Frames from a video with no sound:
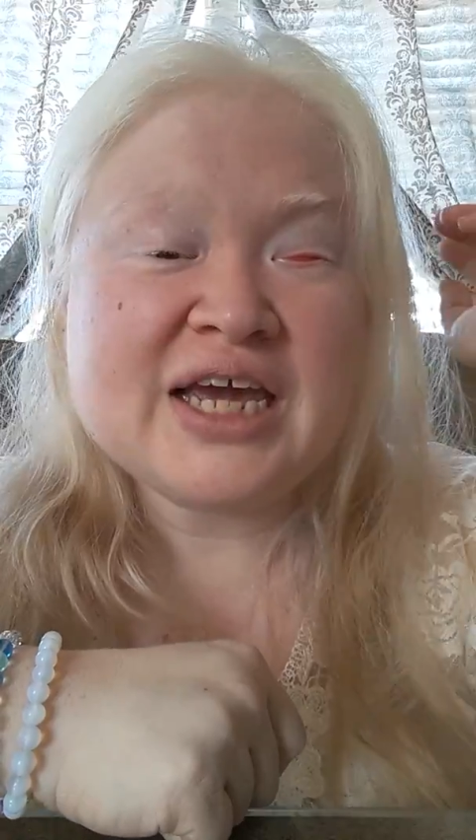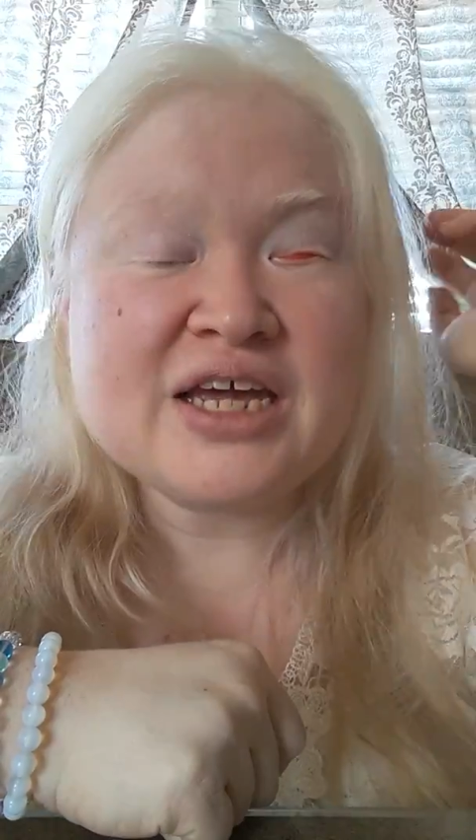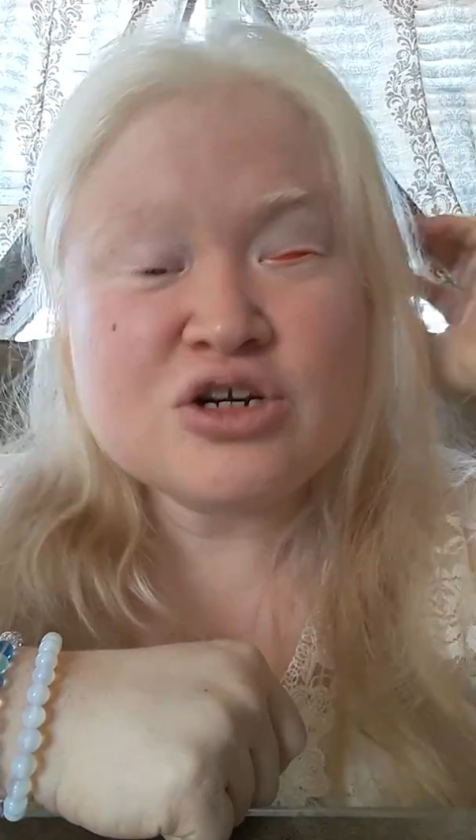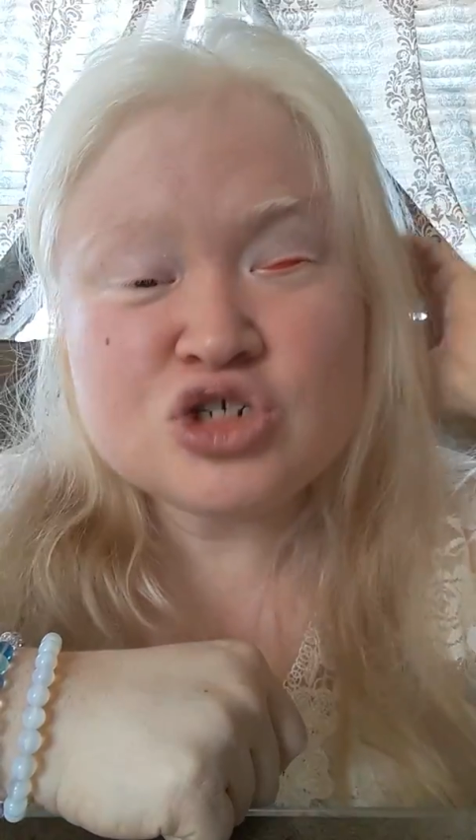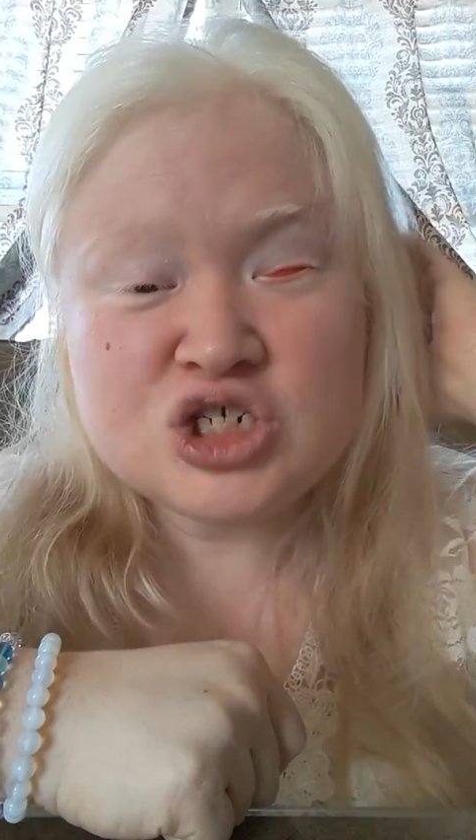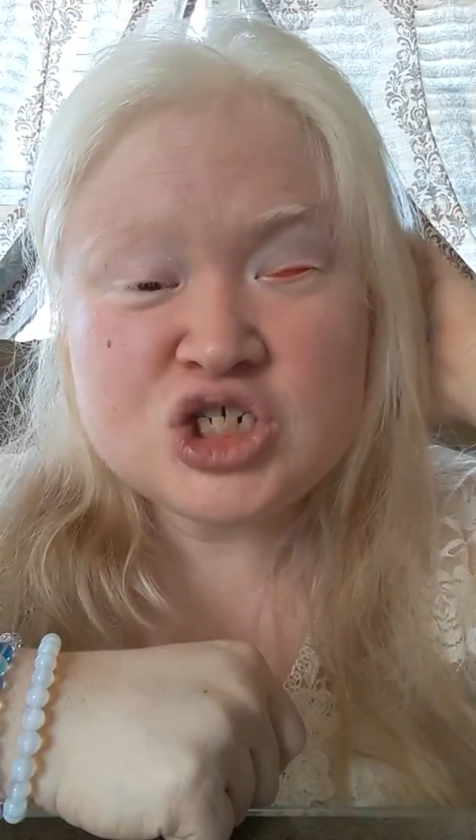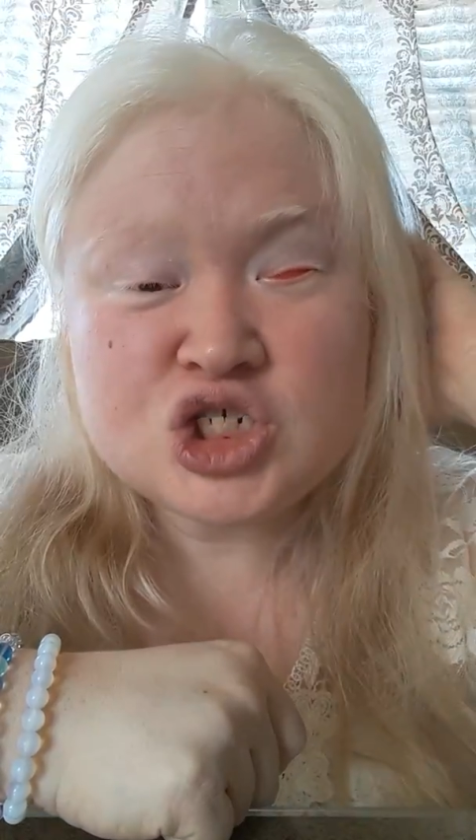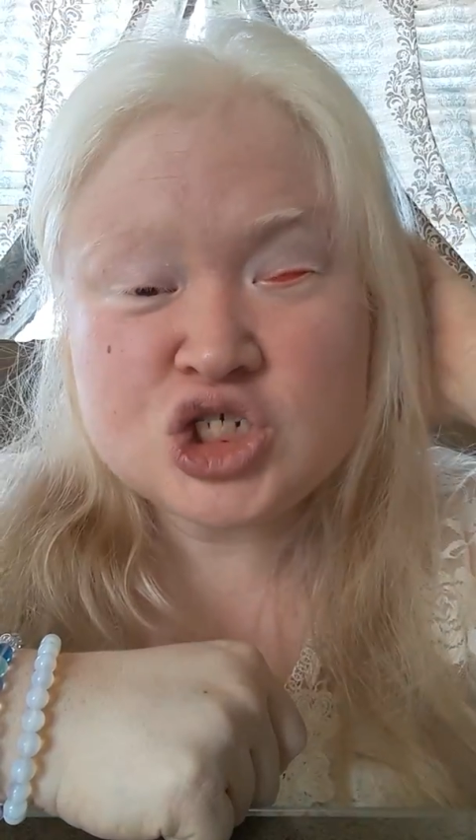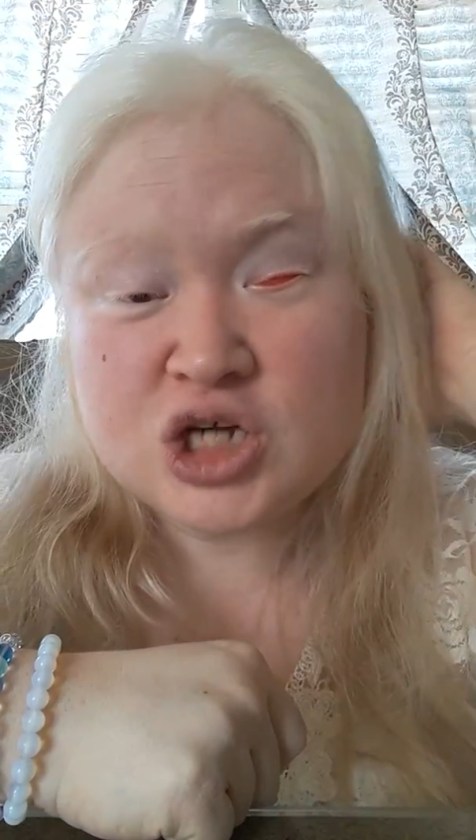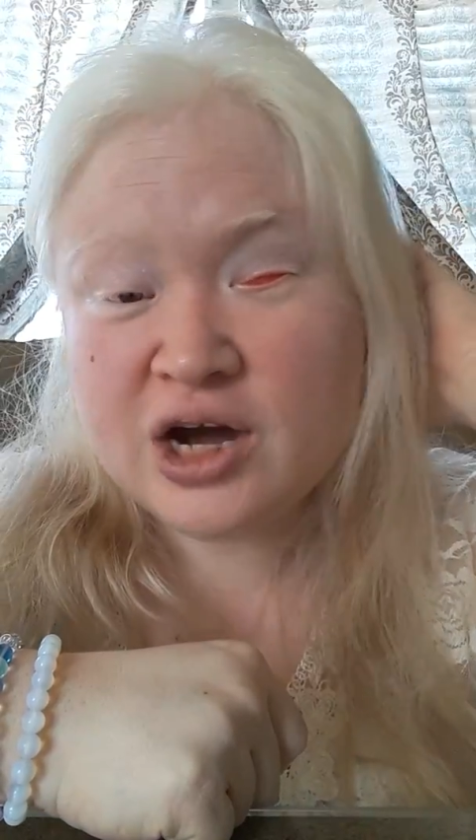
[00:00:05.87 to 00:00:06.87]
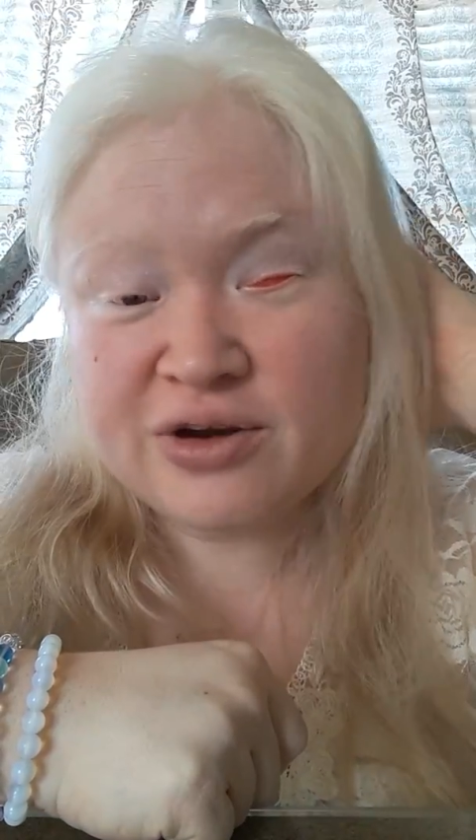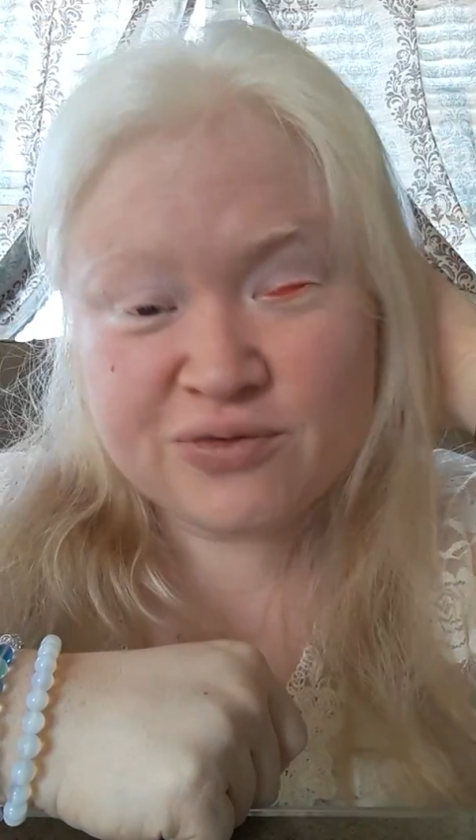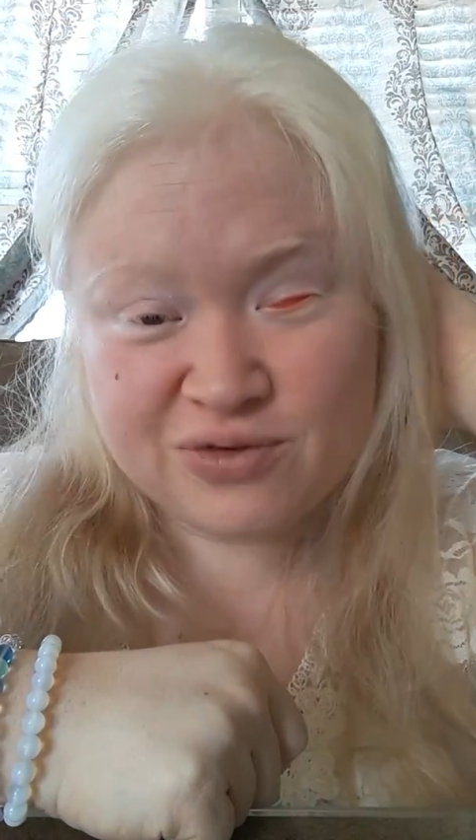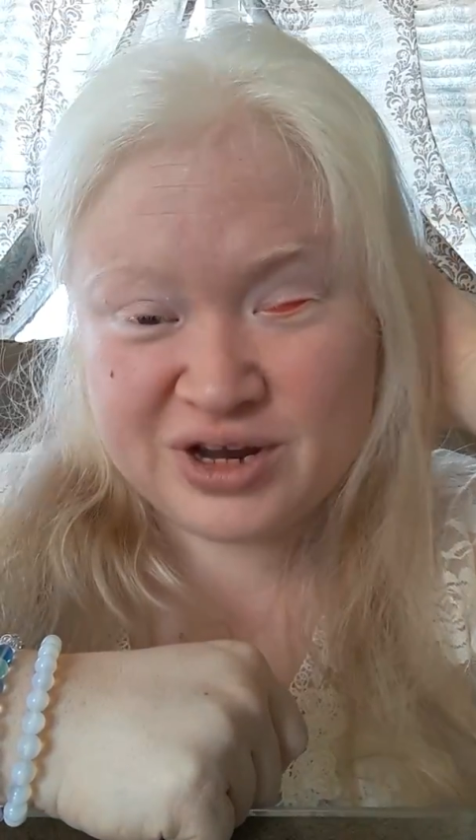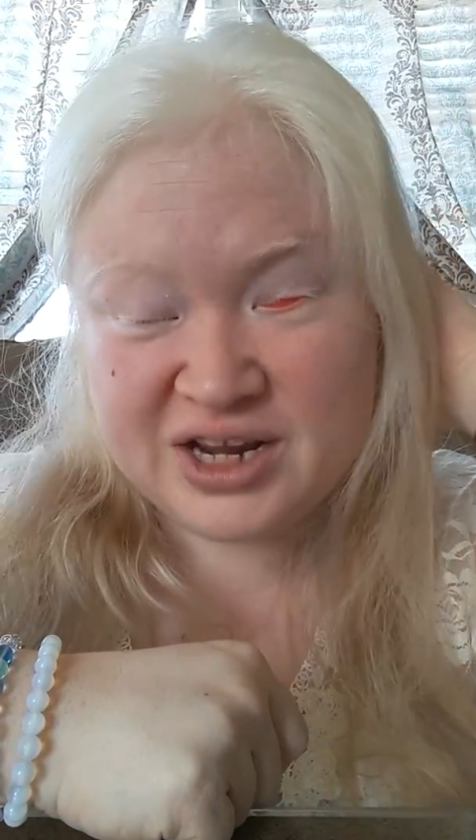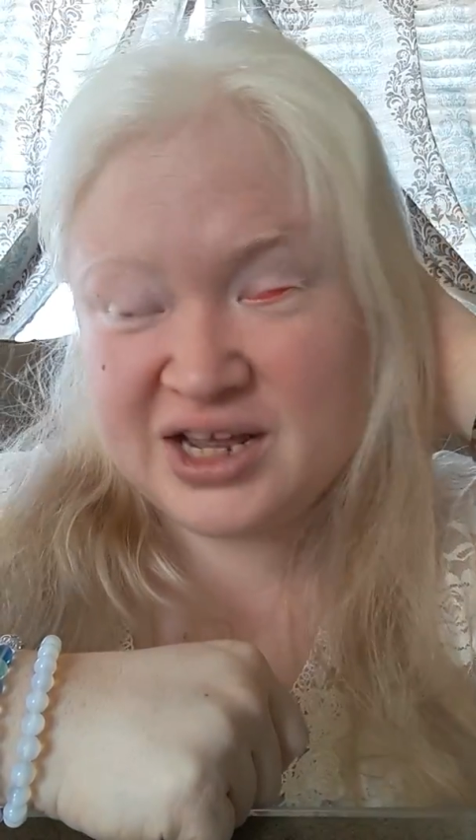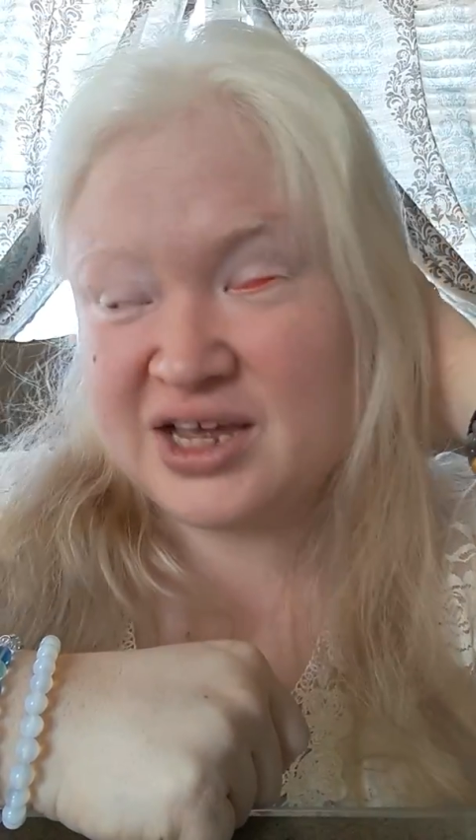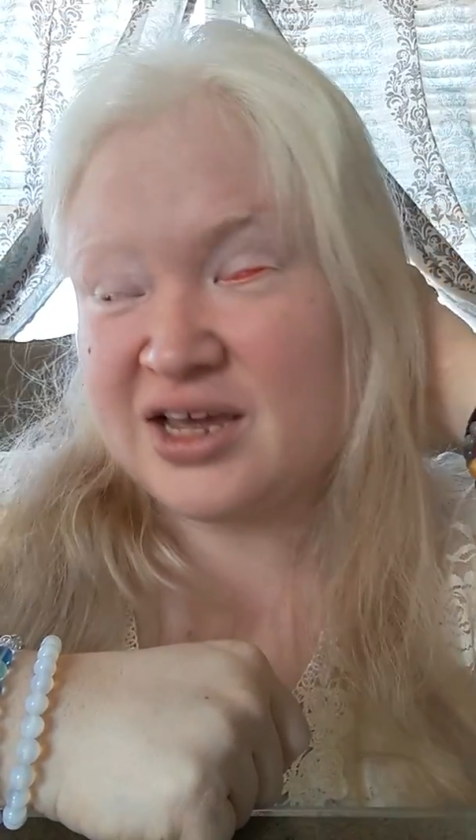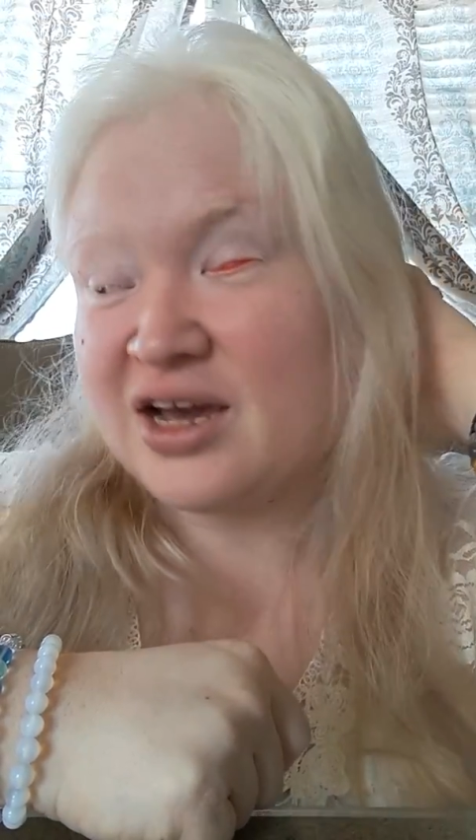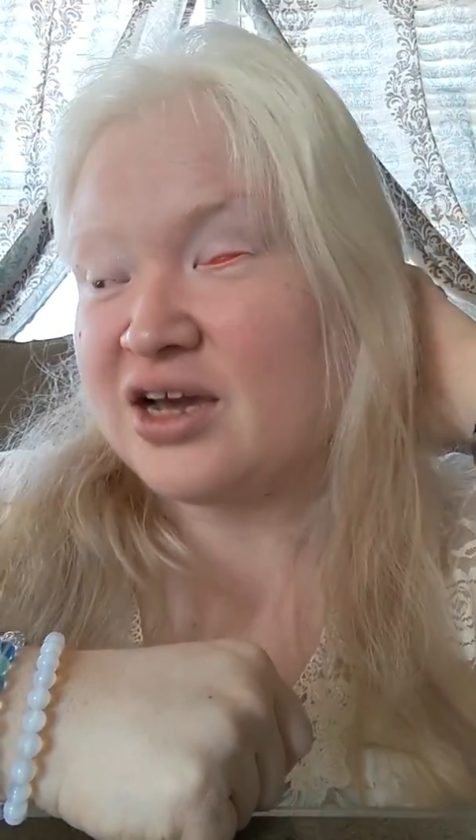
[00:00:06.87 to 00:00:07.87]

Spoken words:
energy shot reading.